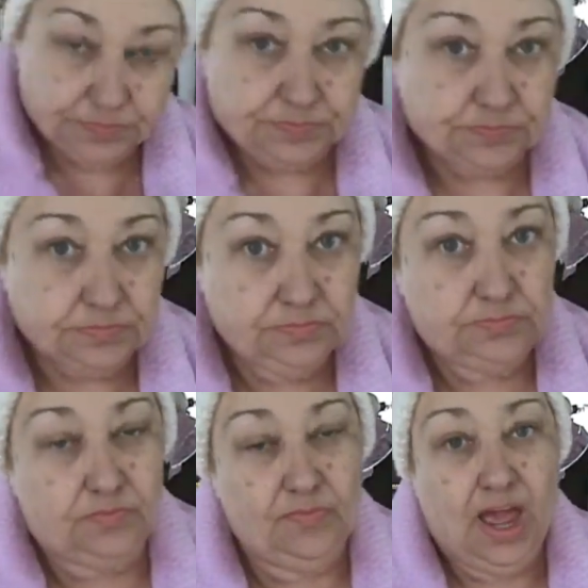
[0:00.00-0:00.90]
I
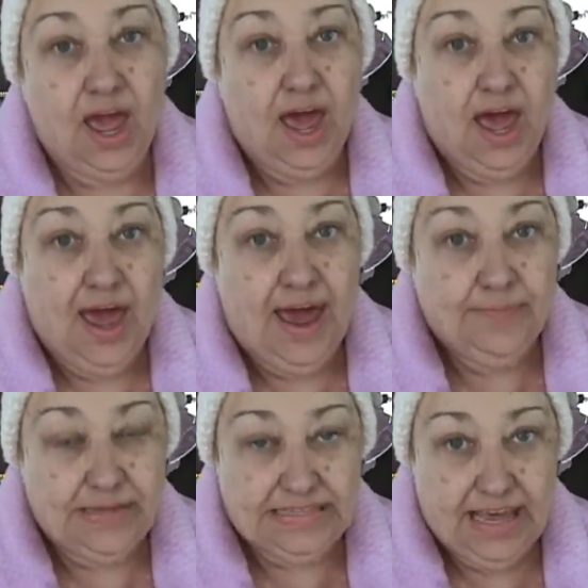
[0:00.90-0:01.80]

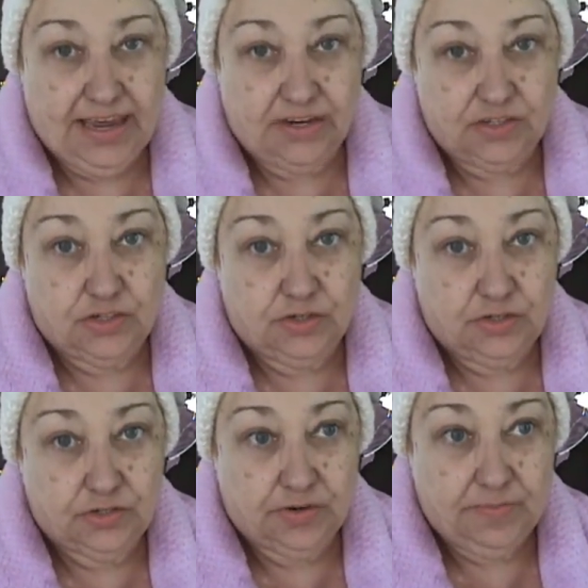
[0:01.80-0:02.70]
had my second
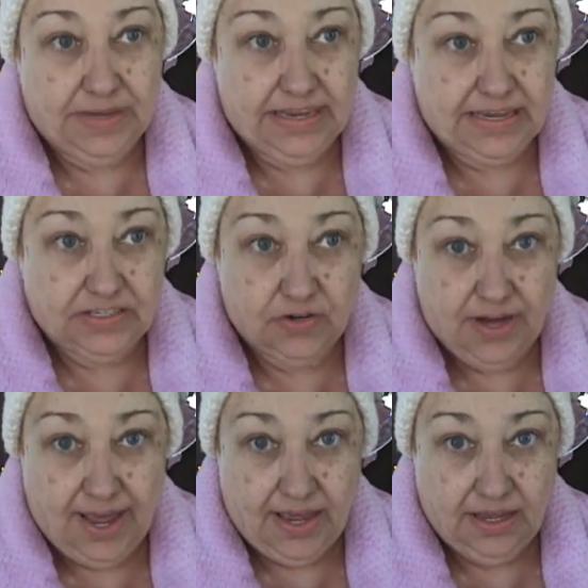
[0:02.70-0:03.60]
treatment
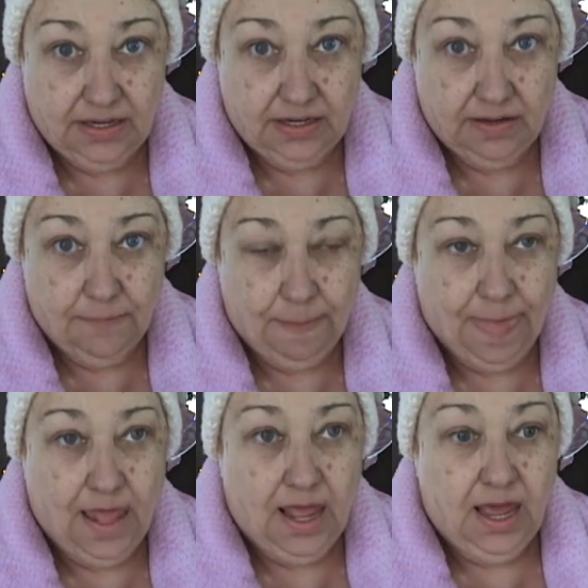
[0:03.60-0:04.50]
yesterday,
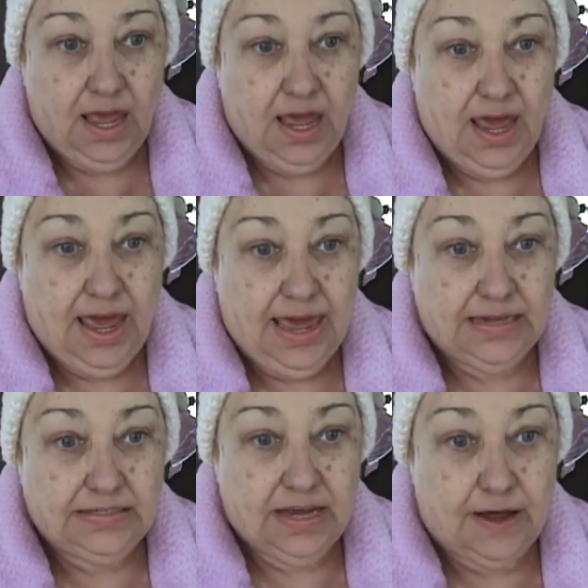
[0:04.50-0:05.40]

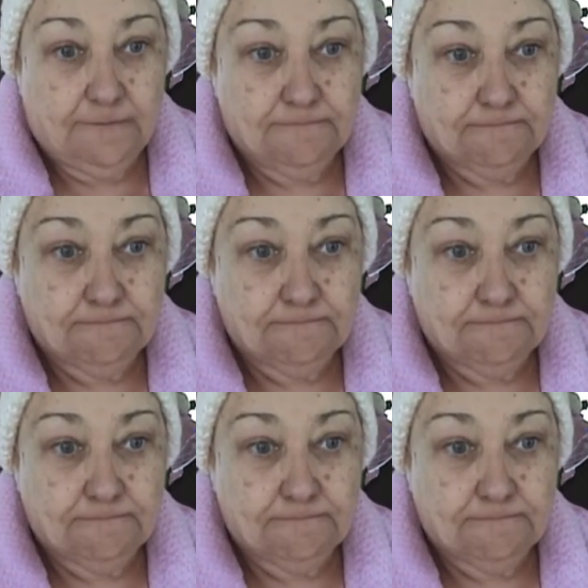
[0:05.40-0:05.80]
and I